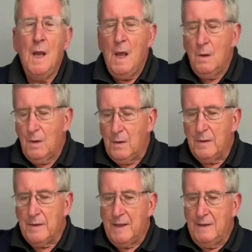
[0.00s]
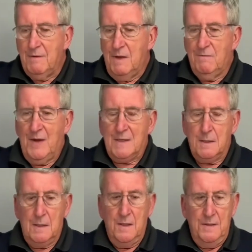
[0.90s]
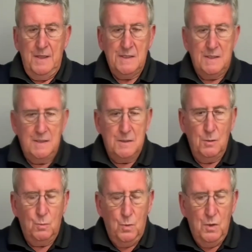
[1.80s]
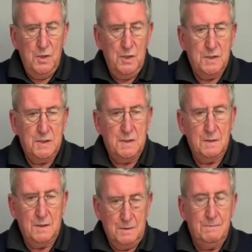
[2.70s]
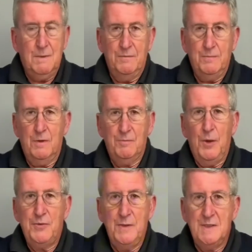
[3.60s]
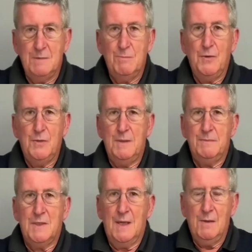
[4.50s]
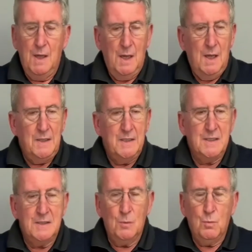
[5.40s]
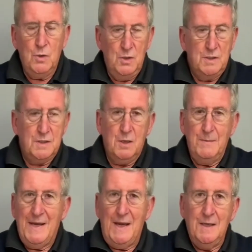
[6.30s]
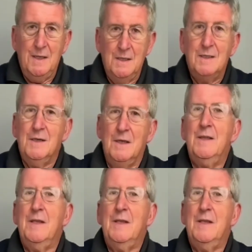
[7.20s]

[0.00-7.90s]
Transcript: Well, in fact, this is the worst, because of both knees and both hips now. This is the worst coming in and the